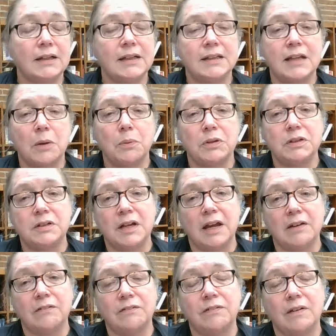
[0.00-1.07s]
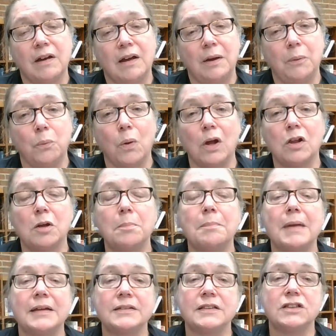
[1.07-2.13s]
and they would give a welcome
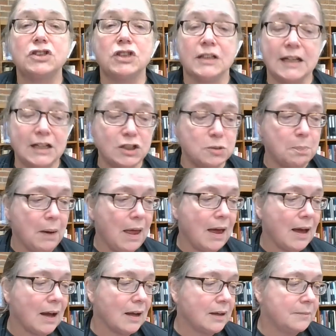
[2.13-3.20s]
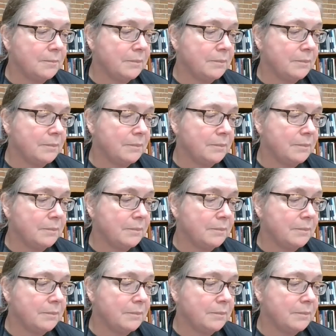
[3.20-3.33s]
message in each block.